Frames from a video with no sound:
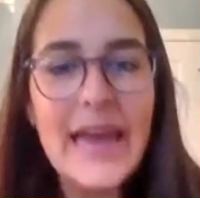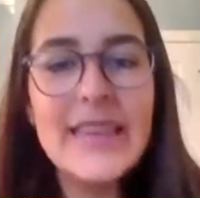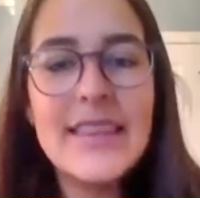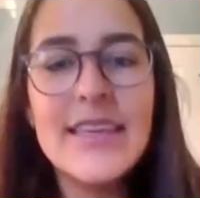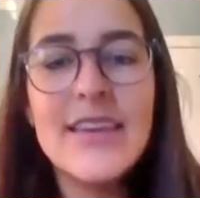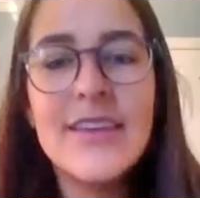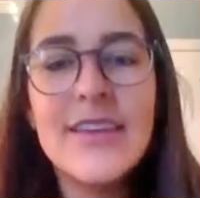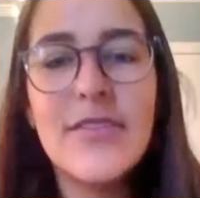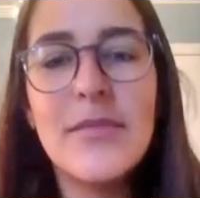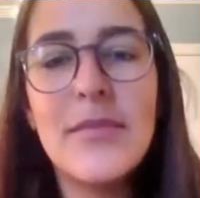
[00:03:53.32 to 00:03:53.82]

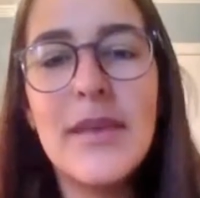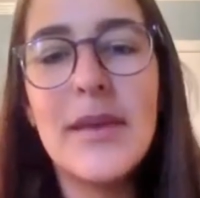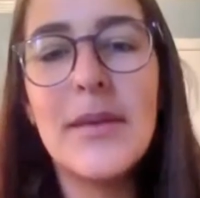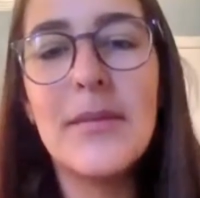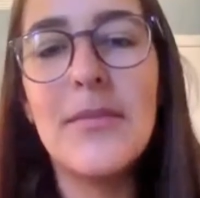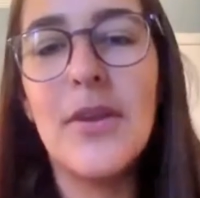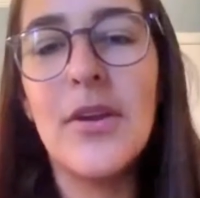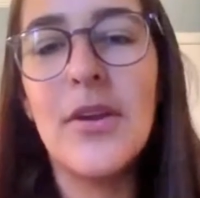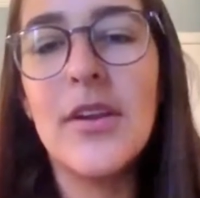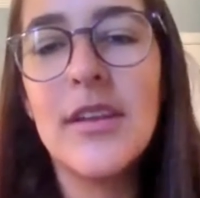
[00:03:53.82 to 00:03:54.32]
think from like a
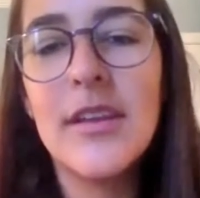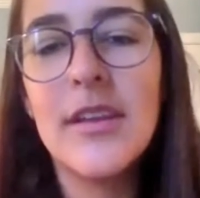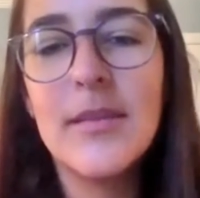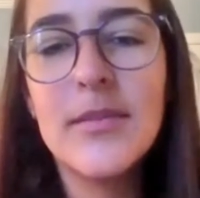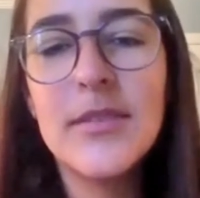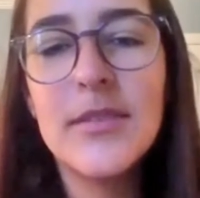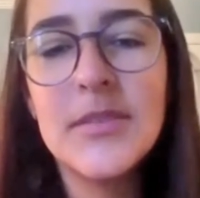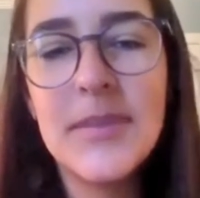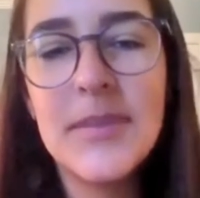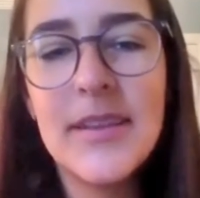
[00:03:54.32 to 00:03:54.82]
marketing
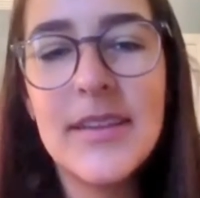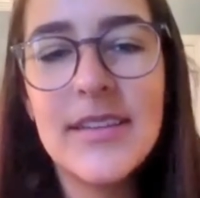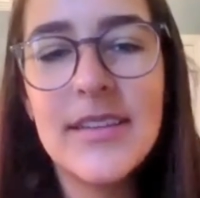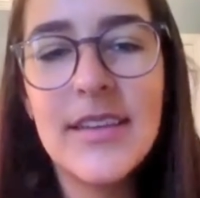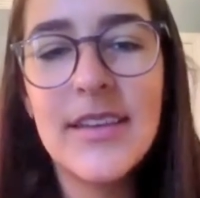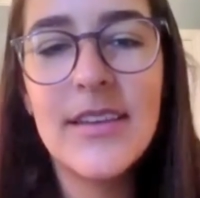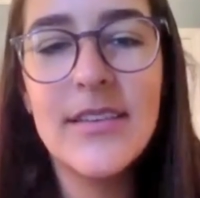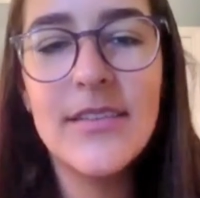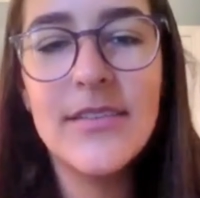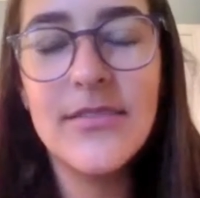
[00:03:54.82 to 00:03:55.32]

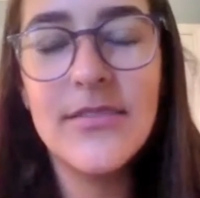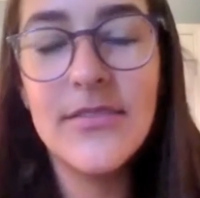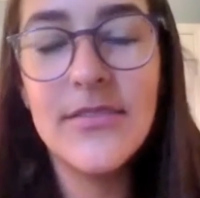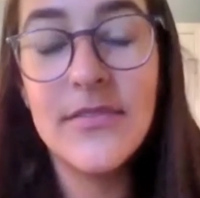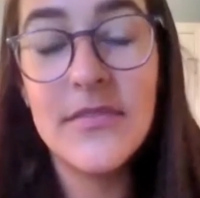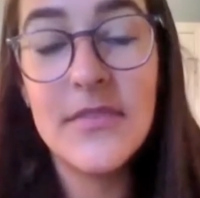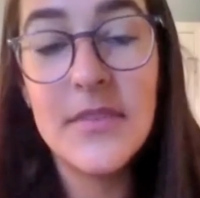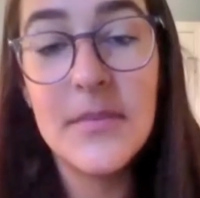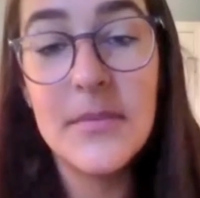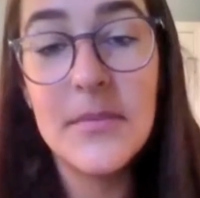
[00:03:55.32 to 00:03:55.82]
perspective,
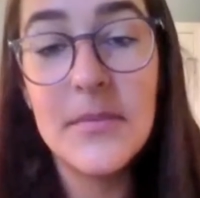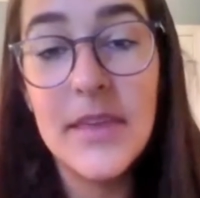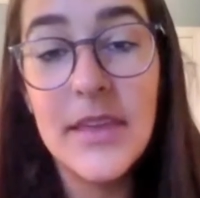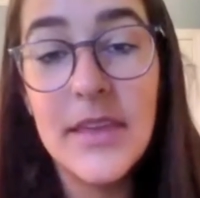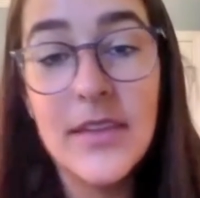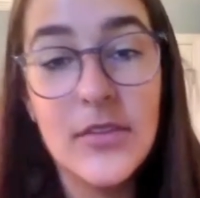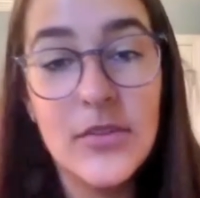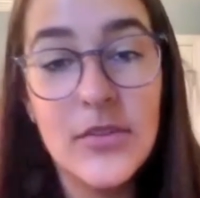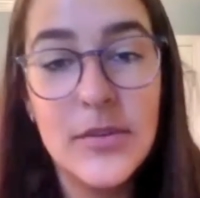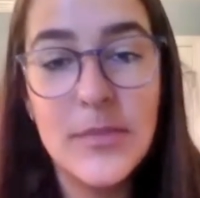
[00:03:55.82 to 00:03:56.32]
me
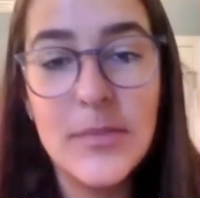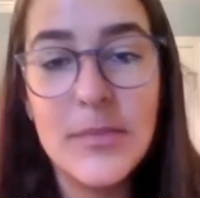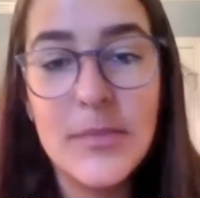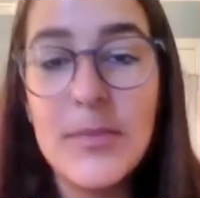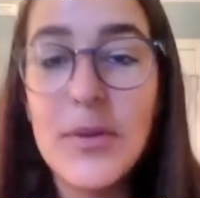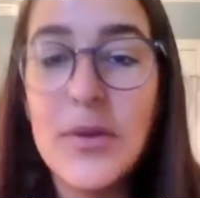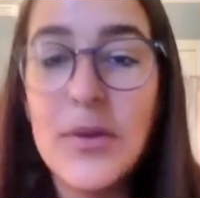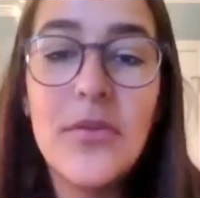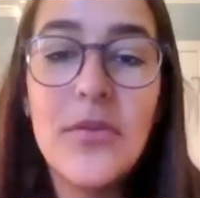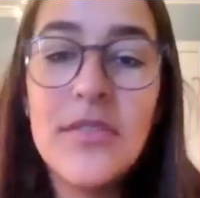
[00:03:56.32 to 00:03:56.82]
and Laura
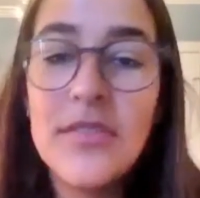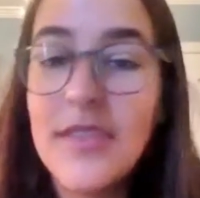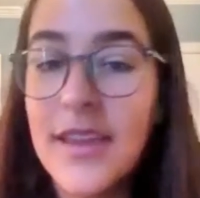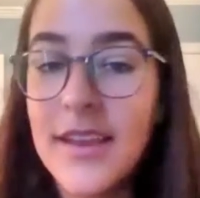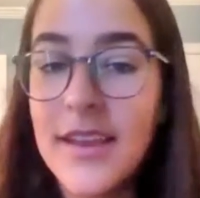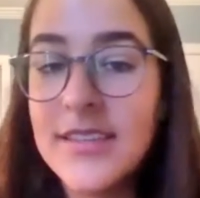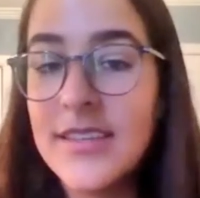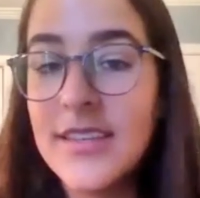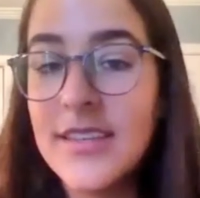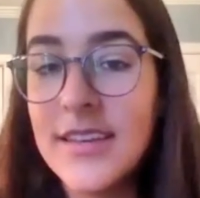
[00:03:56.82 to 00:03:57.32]
both
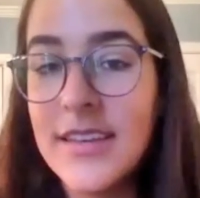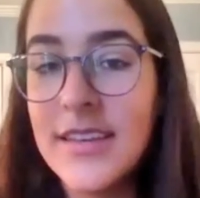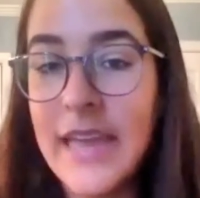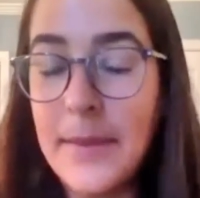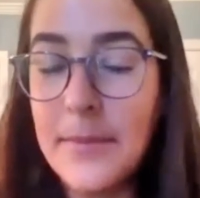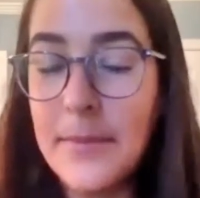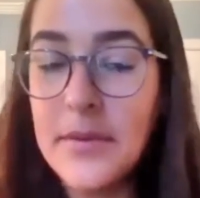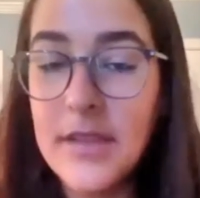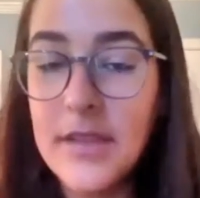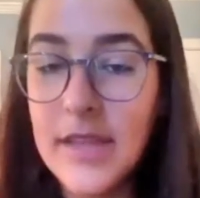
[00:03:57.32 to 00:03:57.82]
like to
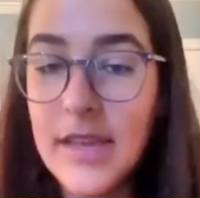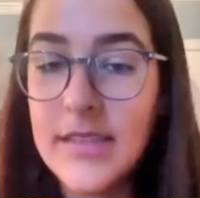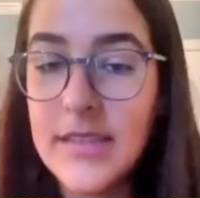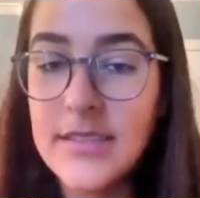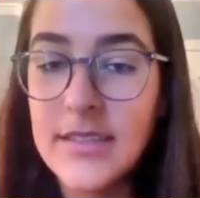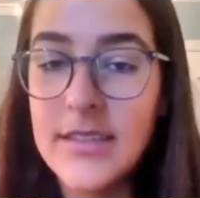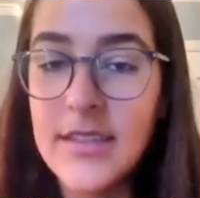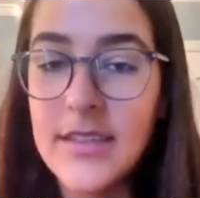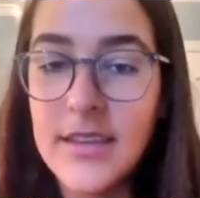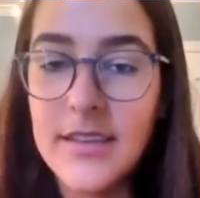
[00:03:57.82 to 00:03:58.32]
capitalize
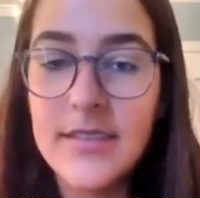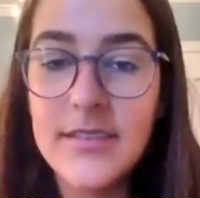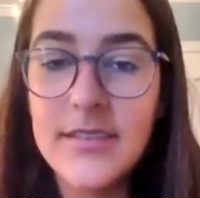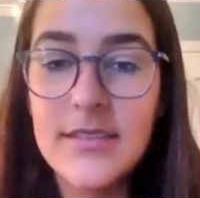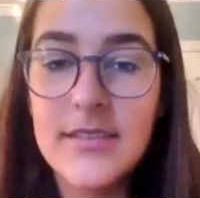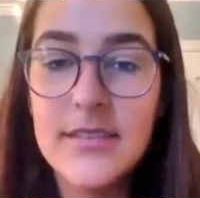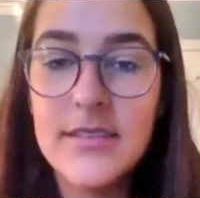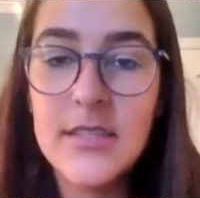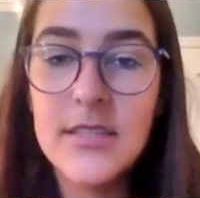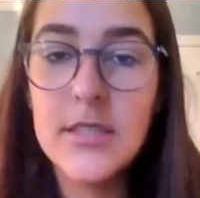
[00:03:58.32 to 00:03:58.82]
on like
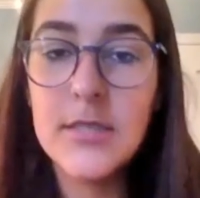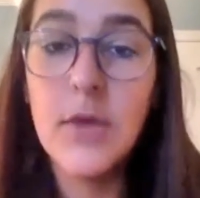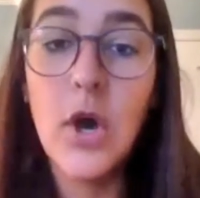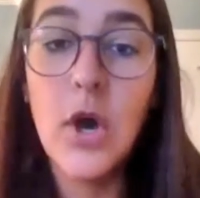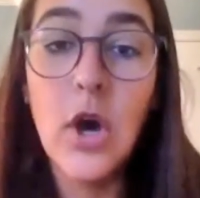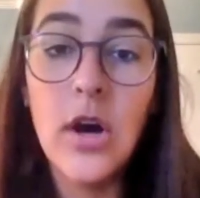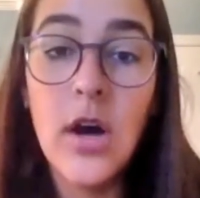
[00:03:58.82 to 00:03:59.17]
small